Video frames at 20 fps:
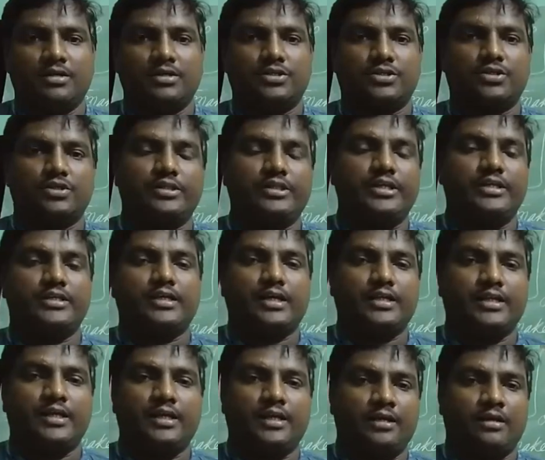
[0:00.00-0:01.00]
So these
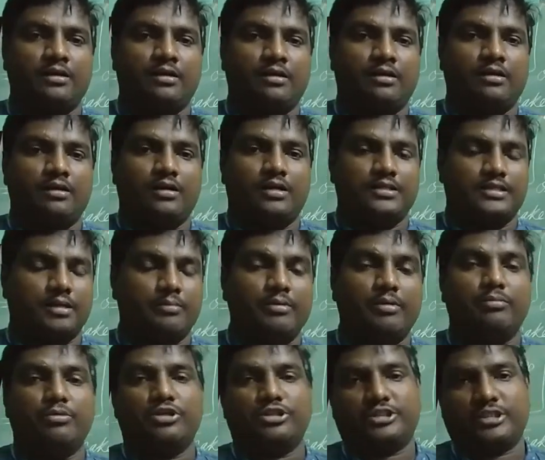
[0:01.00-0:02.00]
are the some
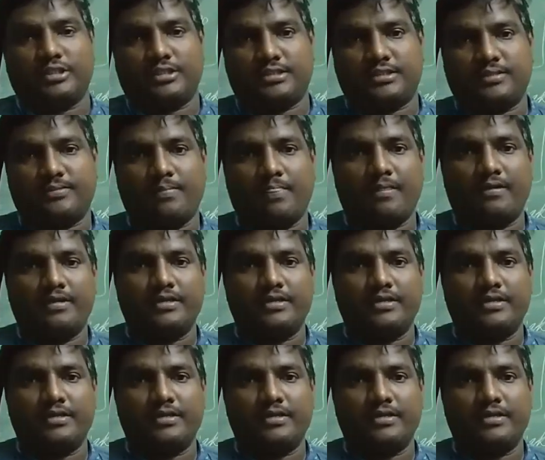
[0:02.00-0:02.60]
emotions.